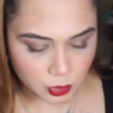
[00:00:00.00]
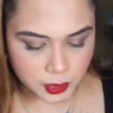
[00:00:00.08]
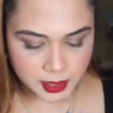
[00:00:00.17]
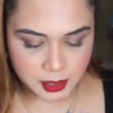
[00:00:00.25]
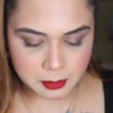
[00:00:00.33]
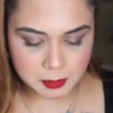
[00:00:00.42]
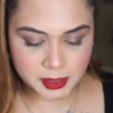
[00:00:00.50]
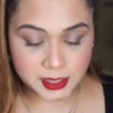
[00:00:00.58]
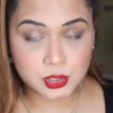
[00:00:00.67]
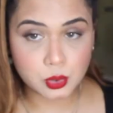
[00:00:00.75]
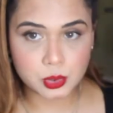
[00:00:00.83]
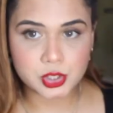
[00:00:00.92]
Okay,
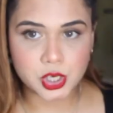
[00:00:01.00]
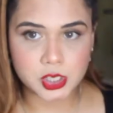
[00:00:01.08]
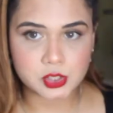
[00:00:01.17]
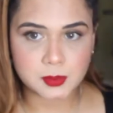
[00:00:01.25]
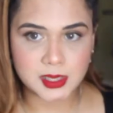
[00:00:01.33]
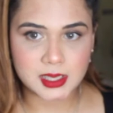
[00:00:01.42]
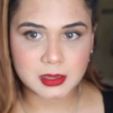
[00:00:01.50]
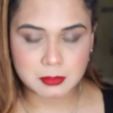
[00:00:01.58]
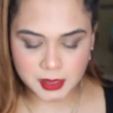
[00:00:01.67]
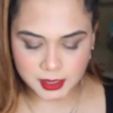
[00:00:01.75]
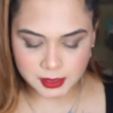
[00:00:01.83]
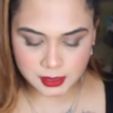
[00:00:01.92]
please don't judge me,
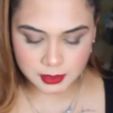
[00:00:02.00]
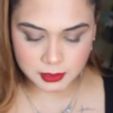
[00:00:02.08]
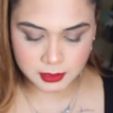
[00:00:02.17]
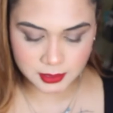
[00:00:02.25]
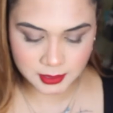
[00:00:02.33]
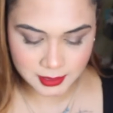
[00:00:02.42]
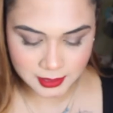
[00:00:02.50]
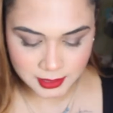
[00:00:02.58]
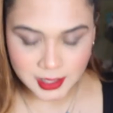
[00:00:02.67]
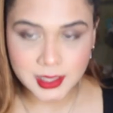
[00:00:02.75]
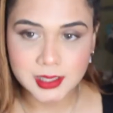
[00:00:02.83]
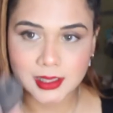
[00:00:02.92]
but
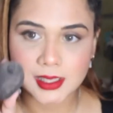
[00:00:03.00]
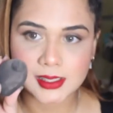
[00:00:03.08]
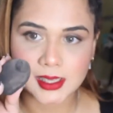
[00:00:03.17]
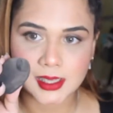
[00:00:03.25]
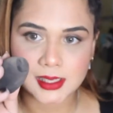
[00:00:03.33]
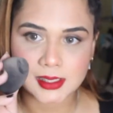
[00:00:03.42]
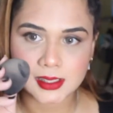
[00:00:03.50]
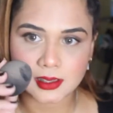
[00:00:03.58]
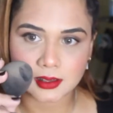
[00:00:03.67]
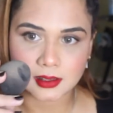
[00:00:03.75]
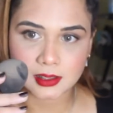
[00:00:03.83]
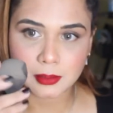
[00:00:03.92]
this is
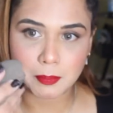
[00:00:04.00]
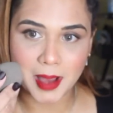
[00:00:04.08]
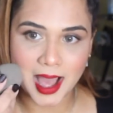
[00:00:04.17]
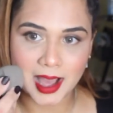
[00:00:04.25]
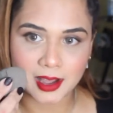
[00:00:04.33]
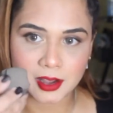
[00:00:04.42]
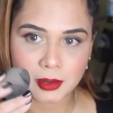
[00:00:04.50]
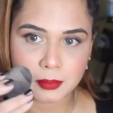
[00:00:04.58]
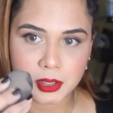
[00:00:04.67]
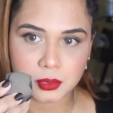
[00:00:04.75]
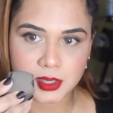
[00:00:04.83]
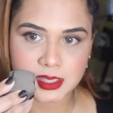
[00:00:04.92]
the Pack
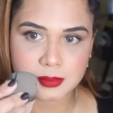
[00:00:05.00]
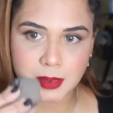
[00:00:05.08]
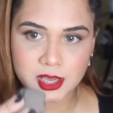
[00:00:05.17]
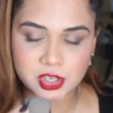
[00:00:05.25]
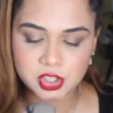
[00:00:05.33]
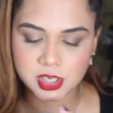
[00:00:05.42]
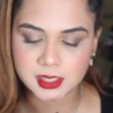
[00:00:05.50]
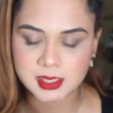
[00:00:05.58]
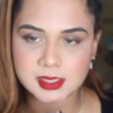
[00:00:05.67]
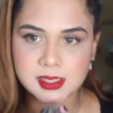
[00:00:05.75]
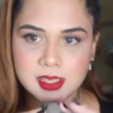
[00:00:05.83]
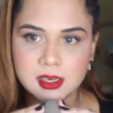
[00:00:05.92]
beauty sponge. It
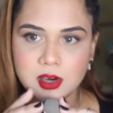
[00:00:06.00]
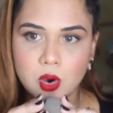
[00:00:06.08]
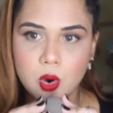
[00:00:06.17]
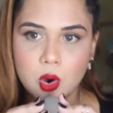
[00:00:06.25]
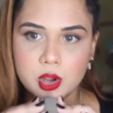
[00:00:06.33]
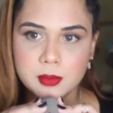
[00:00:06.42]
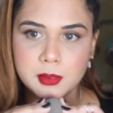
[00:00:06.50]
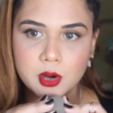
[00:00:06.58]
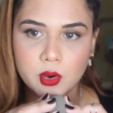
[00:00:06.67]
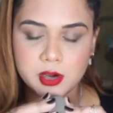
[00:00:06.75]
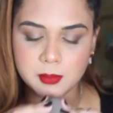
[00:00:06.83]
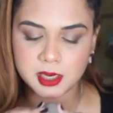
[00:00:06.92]
is in horrible
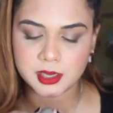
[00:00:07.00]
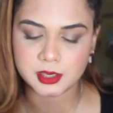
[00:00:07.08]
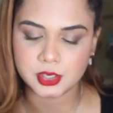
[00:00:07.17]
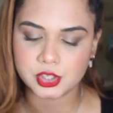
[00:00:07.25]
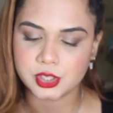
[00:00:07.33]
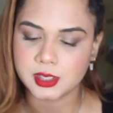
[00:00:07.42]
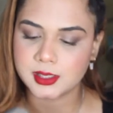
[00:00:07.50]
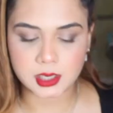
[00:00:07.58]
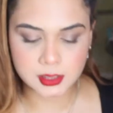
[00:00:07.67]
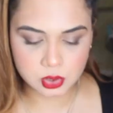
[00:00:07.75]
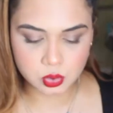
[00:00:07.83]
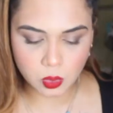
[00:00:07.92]
condition. It
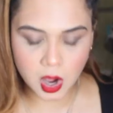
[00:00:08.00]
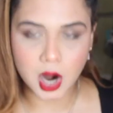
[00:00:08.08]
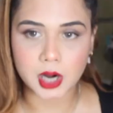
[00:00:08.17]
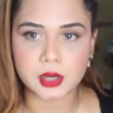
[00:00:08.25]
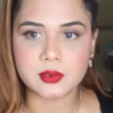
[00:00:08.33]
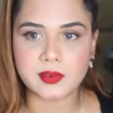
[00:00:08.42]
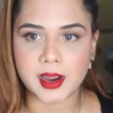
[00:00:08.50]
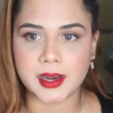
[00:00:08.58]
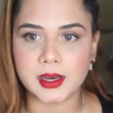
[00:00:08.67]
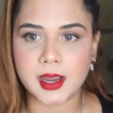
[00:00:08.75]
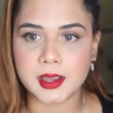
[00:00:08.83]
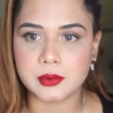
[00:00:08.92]
is so hard to
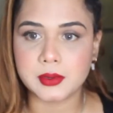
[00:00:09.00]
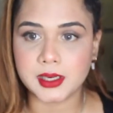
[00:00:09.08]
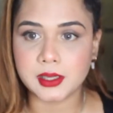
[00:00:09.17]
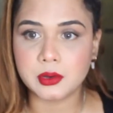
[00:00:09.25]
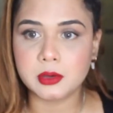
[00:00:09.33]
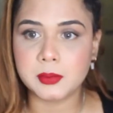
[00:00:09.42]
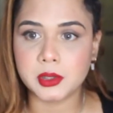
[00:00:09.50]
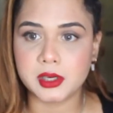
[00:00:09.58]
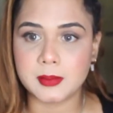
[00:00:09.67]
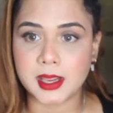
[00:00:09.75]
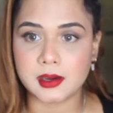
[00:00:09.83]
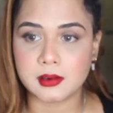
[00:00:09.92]
find like really good
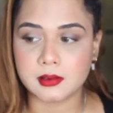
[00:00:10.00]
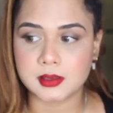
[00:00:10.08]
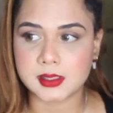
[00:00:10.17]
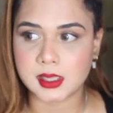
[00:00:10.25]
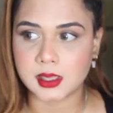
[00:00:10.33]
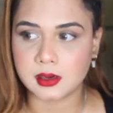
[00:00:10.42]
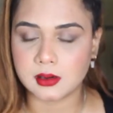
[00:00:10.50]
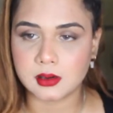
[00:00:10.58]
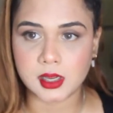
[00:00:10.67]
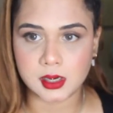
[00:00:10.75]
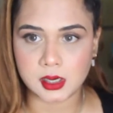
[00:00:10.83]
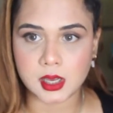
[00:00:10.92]
beauty blenders
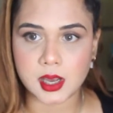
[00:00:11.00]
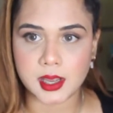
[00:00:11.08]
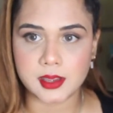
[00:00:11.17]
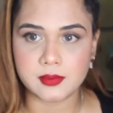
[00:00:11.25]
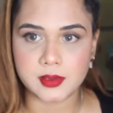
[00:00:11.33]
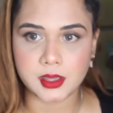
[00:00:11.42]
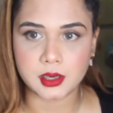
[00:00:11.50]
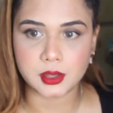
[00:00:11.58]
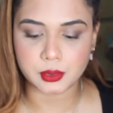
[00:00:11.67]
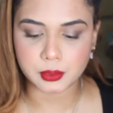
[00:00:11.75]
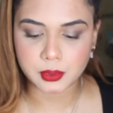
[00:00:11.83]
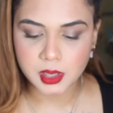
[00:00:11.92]
in India, I feel,
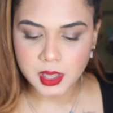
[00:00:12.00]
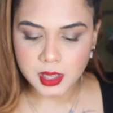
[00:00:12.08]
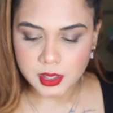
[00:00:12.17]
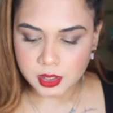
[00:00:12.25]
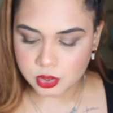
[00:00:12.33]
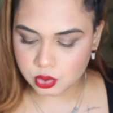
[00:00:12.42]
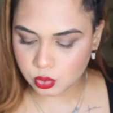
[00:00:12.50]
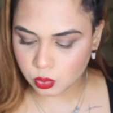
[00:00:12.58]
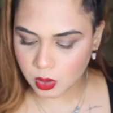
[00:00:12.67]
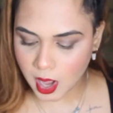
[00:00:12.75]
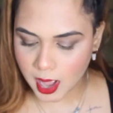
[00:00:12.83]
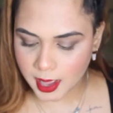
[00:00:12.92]
you know.
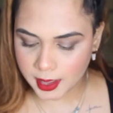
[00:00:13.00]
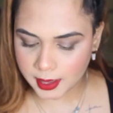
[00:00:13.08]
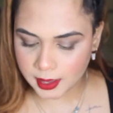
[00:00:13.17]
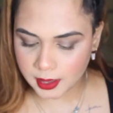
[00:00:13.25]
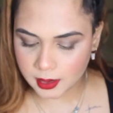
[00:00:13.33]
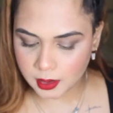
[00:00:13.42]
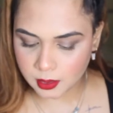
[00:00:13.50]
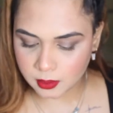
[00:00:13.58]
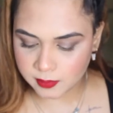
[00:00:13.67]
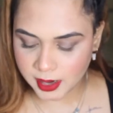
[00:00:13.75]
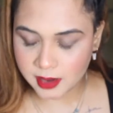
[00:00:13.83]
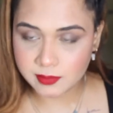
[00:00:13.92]
So I
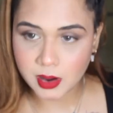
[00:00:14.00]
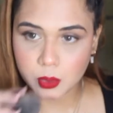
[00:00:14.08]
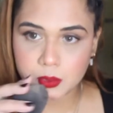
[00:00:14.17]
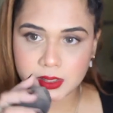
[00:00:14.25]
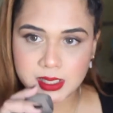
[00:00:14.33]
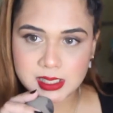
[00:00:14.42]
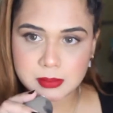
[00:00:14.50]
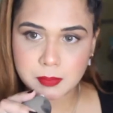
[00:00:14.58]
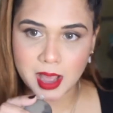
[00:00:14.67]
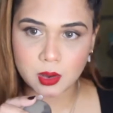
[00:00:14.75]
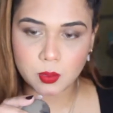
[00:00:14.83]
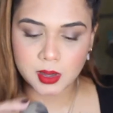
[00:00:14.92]
when I found these
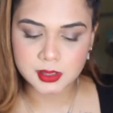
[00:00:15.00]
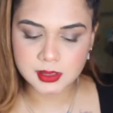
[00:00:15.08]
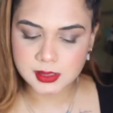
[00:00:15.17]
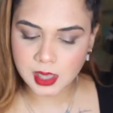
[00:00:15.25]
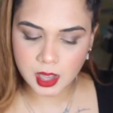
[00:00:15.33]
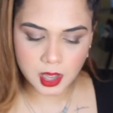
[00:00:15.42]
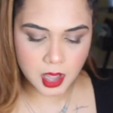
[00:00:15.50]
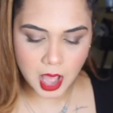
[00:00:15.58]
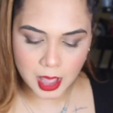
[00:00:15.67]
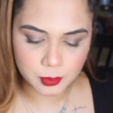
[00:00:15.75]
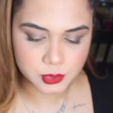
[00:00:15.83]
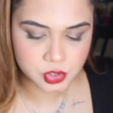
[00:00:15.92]
Pack ones,
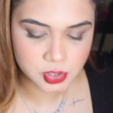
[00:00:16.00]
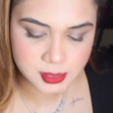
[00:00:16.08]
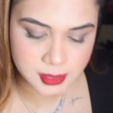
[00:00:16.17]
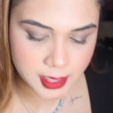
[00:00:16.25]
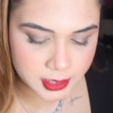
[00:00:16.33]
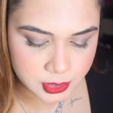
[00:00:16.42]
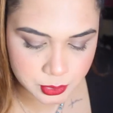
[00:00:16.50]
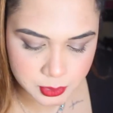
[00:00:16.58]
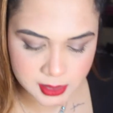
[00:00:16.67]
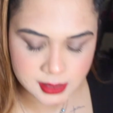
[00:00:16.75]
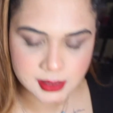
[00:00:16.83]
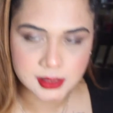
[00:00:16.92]
I was just like,
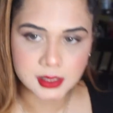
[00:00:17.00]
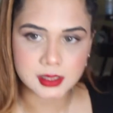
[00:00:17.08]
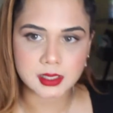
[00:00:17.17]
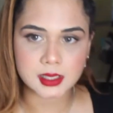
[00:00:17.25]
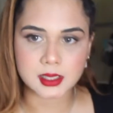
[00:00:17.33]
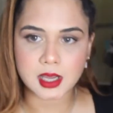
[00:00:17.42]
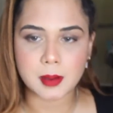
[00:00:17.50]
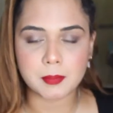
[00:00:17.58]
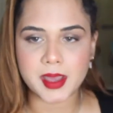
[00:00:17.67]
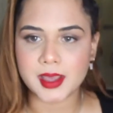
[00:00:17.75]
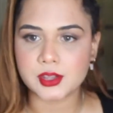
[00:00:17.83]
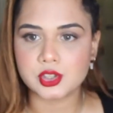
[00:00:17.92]
dude, this
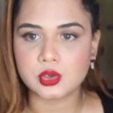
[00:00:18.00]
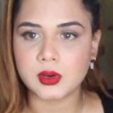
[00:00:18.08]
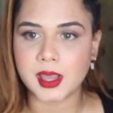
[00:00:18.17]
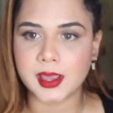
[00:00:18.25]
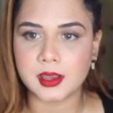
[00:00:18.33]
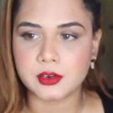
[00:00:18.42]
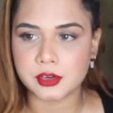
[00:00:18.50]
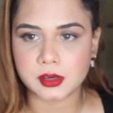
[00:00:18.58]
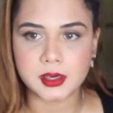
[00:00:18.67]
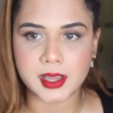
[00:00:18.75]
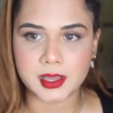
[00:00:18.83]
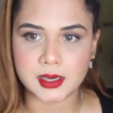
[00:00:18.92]
compares to like
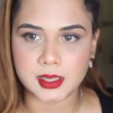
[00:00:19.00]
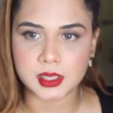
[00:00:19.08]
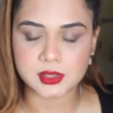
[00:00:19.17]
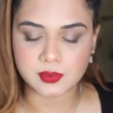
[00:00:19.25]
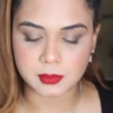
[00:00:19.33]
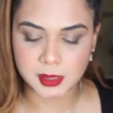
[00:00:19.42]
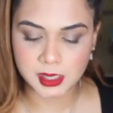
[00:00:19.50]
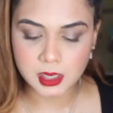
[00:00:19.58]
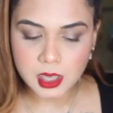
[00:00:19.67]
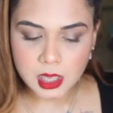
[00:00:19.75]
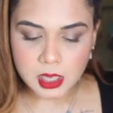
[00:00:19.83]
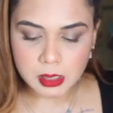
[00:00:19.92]
Real Techniques for me,
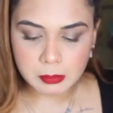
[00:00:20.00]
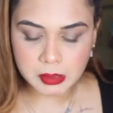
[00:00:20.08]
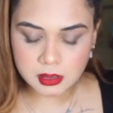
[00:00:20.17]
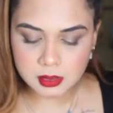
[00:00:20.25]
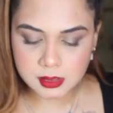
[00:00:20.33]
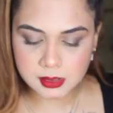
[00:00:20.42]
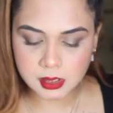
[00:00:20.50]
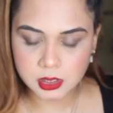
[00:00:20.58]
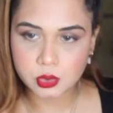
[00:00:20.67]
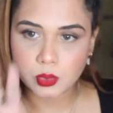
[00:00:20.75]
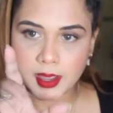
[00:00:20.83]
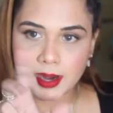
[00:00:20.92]
because
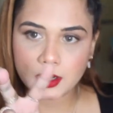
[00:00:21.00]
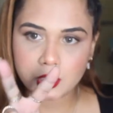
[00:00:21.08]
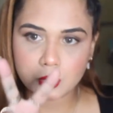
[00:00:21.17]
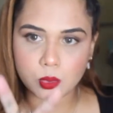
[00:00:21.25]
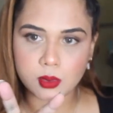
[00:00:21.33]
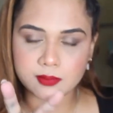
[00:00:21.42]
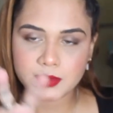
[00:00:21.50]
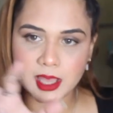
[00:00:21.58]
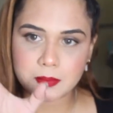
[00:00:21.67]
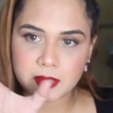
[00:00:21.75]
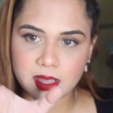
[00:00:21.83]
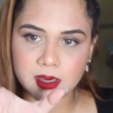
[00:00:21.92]
you get two of
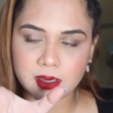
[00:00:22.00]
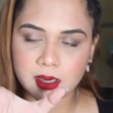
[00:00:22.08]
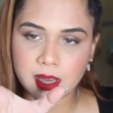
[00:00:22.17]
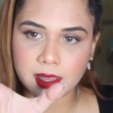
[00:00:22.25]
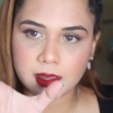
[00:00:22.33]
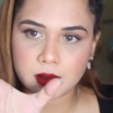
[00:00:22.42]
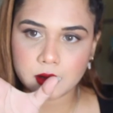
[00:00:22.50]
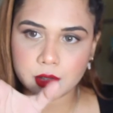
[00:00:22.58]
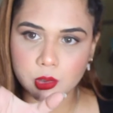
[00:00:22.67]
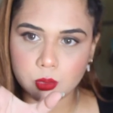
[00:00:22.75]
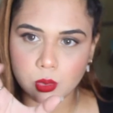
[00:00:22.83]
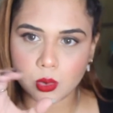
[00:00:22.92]
them in like a
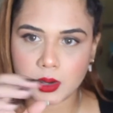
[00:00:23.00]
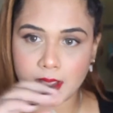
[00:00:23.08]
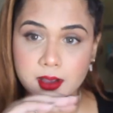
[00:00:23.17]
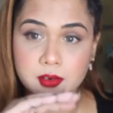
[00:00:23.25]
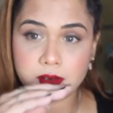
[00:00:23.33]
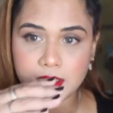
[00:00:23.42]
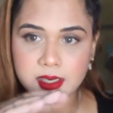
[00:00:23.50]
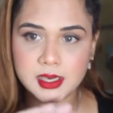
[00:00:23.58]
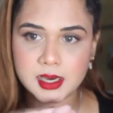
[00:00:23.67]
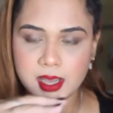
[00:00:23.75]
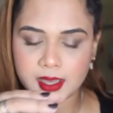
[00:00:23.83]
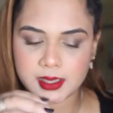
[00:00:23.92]
duo, like a
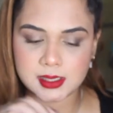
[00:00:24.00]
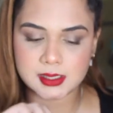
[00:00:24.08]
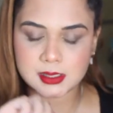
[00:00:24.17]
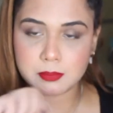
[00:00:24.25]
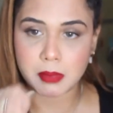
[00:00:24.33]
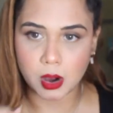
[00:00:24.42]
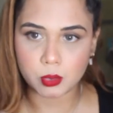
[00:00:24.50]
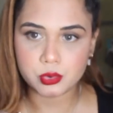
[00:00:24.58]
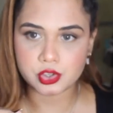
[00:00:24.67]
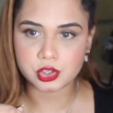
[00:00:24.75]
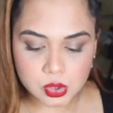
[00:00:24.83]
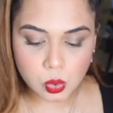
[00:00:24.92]
really nice
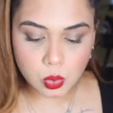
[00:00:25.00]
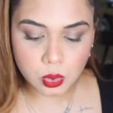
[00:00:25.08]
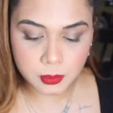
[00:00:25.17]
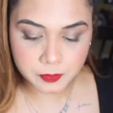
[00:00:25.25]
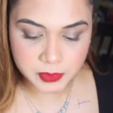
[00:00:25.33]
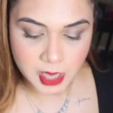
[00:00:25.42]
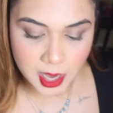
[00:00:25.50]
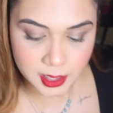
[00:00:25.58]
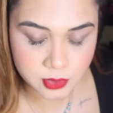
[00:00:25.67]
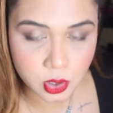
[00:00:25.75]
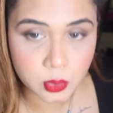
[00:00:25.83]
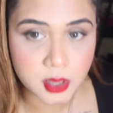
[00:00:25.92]
pouch. So yeah,
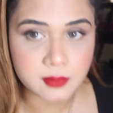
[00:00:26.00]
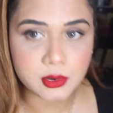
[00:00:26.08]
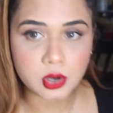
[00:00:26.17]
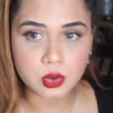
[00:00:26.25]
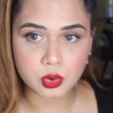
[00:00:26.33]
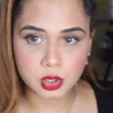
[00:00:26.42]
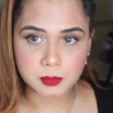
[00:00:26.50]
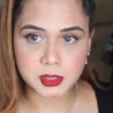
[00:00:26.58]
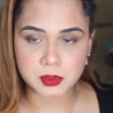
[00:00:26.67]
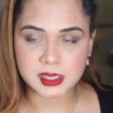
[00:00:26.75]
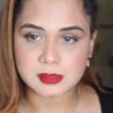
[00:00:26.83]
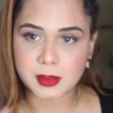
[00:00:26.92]
if you're looking for a good
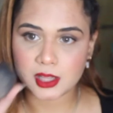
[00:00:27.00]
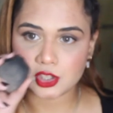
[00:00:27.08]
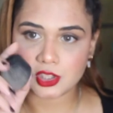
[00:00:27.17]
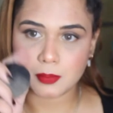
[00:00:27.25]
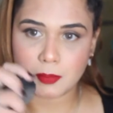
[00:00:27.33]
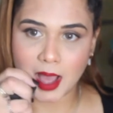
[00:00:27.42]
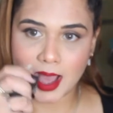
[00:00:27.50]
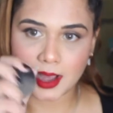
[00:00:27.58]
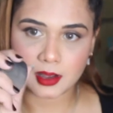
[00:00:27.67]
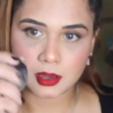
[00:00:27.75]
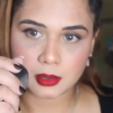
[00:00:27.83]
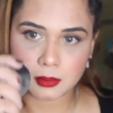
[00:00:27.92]
beauty sponge, the Pack